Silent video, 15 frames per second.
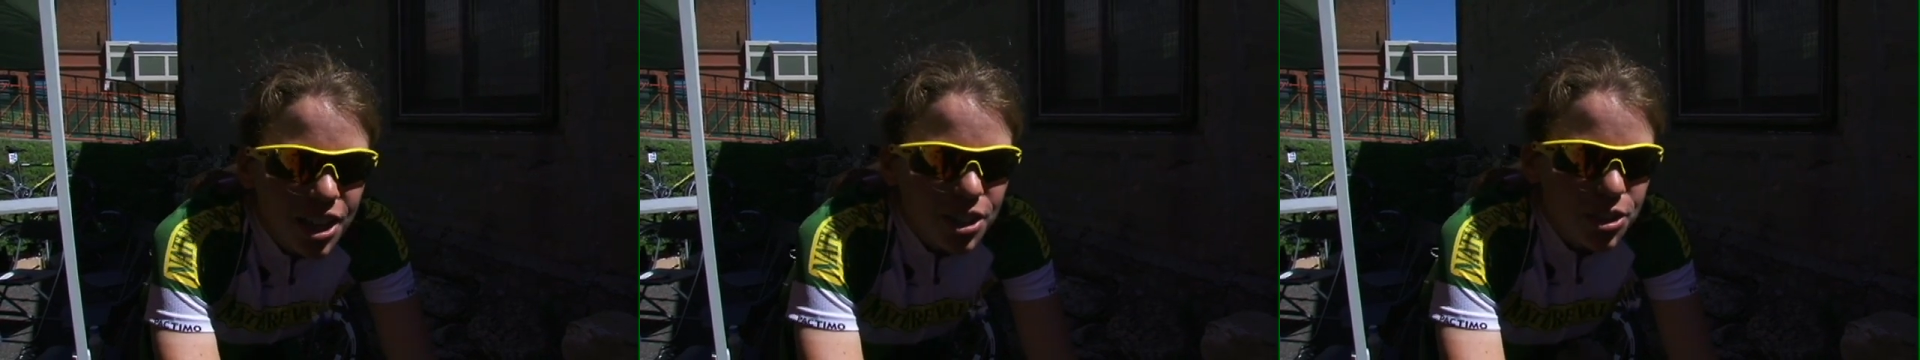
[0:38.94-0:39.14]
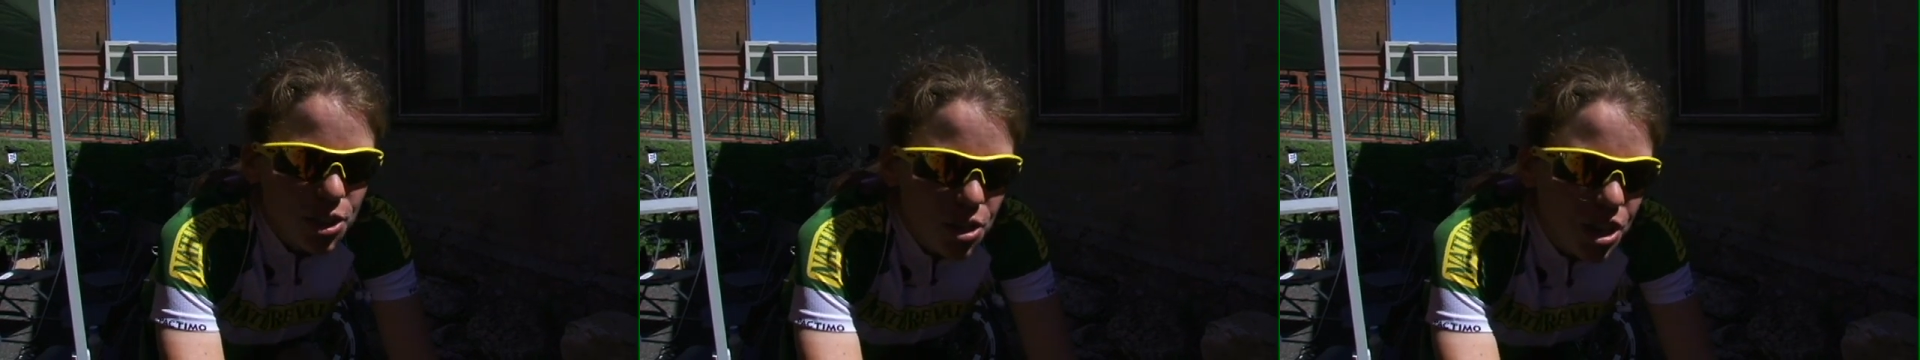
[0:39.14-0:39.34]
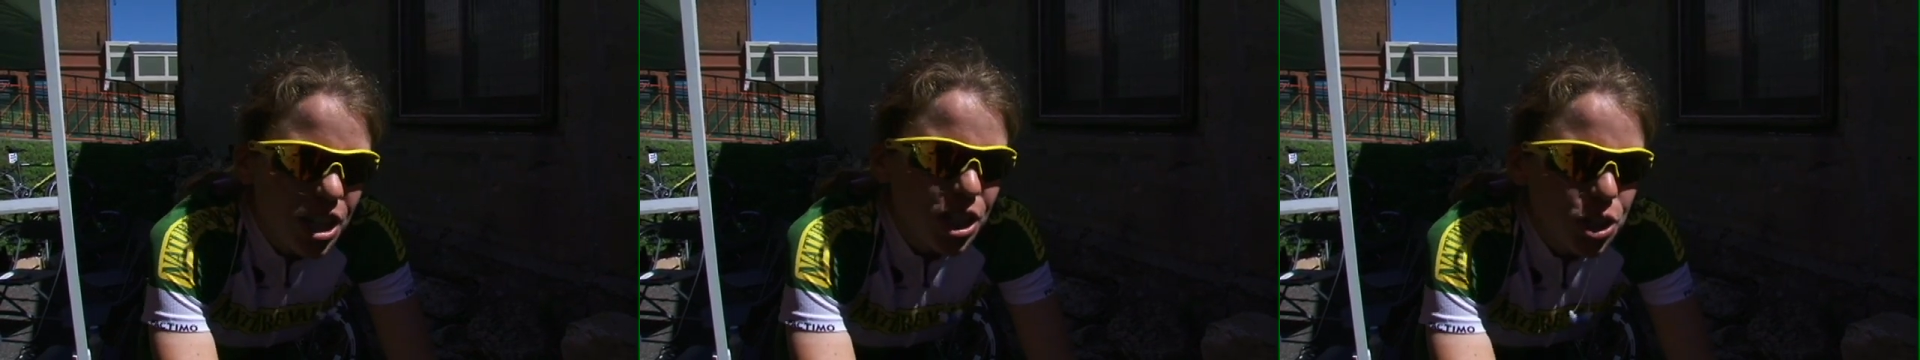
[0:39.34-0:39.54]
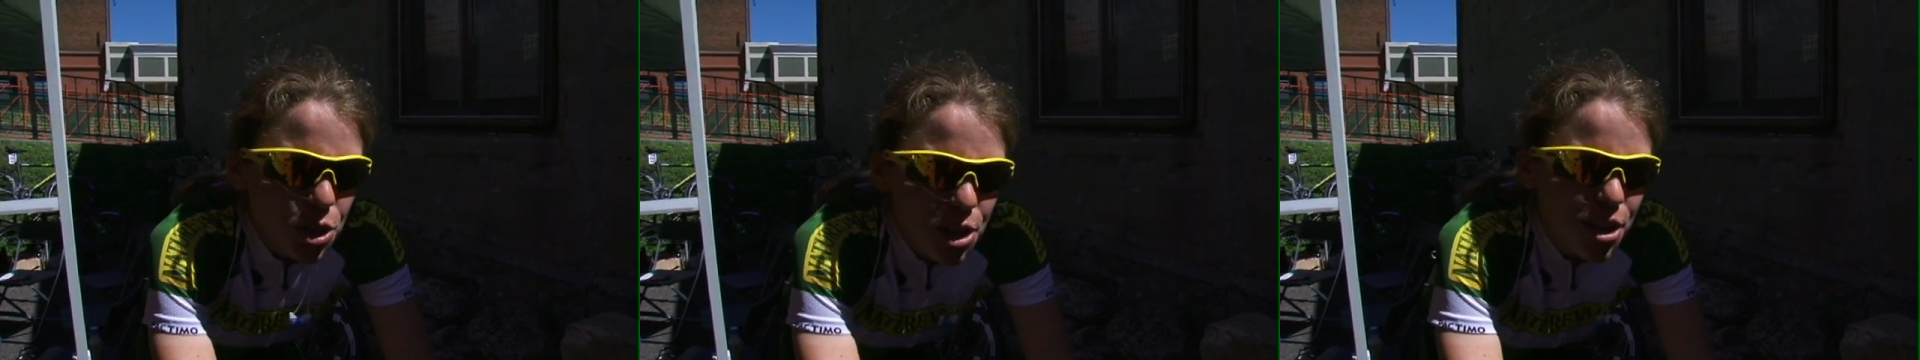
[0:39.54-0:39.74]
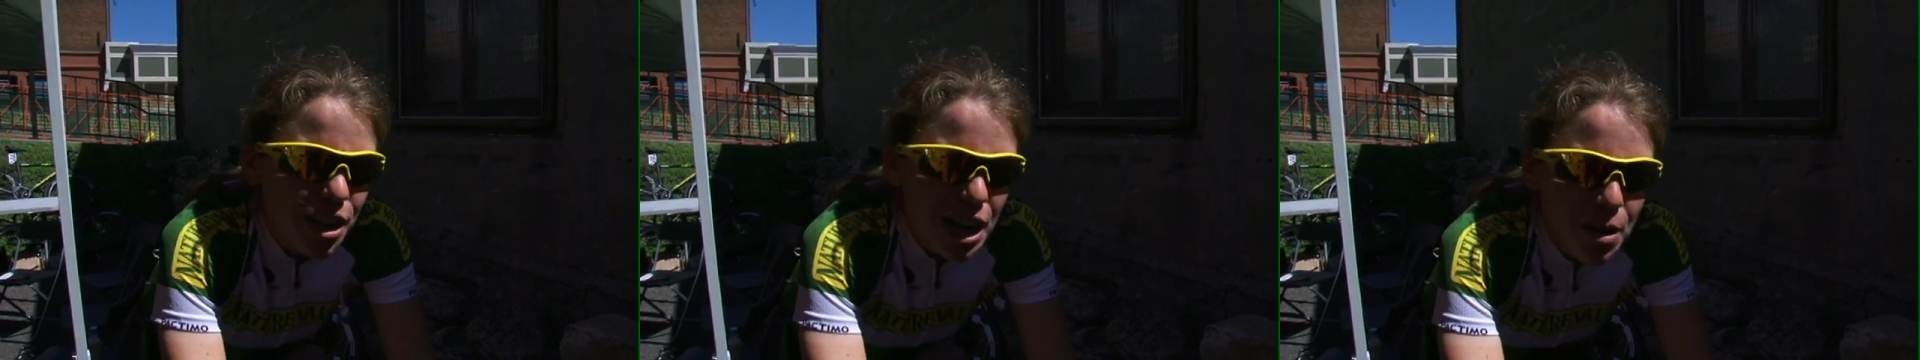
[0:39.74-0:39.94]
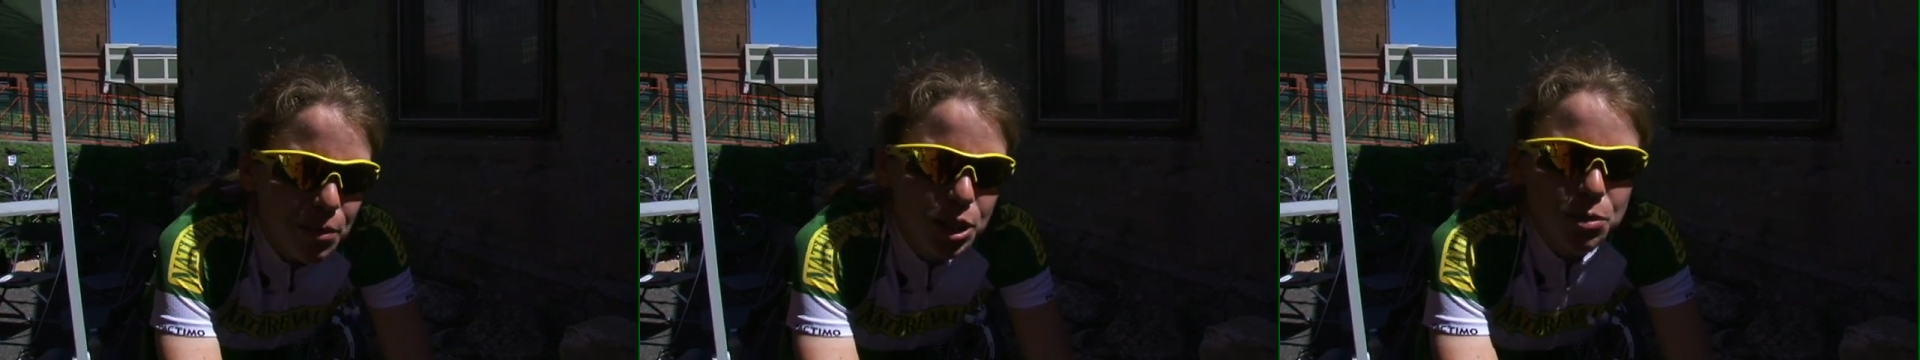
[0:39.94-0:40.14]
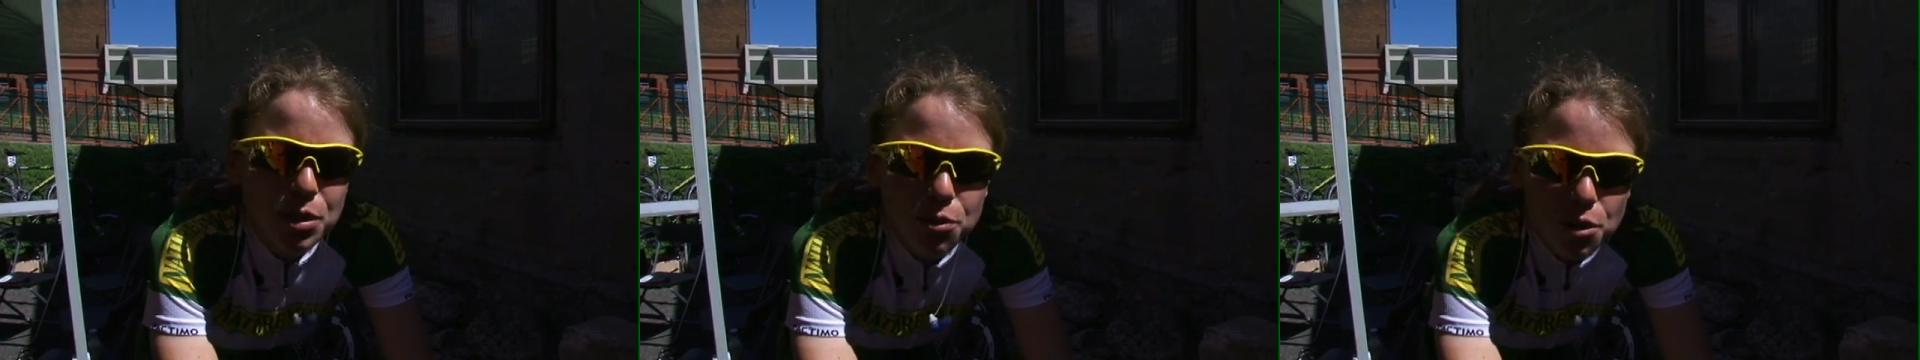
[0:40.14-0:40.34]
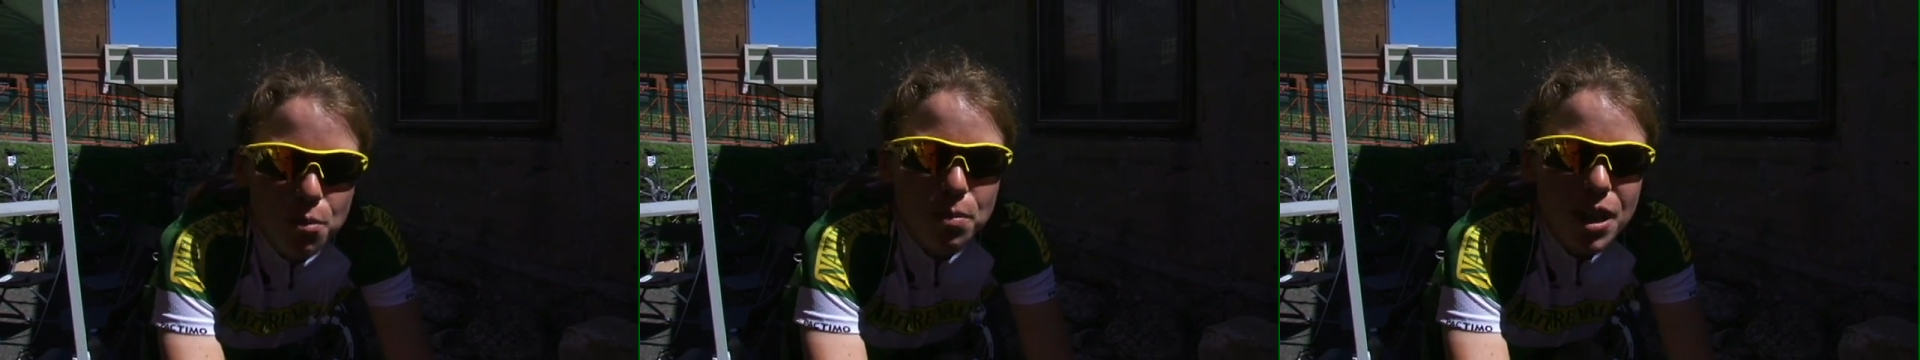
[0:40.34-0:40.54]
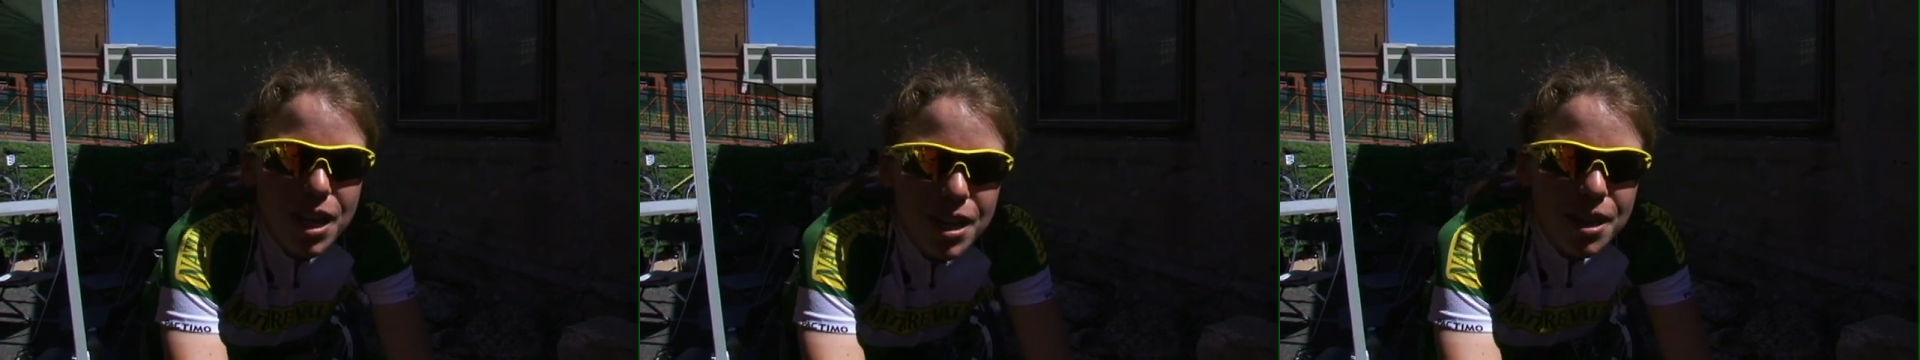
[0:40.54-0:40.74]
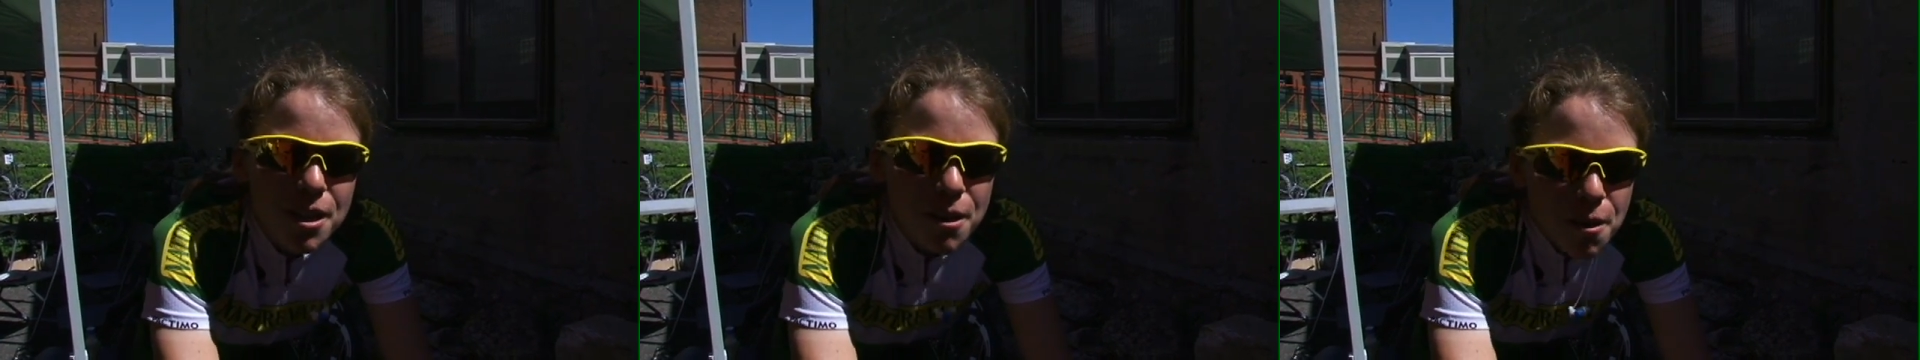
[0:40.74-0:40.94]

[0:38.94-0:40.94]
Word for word: So you can enjoy your accomplishment for a bit,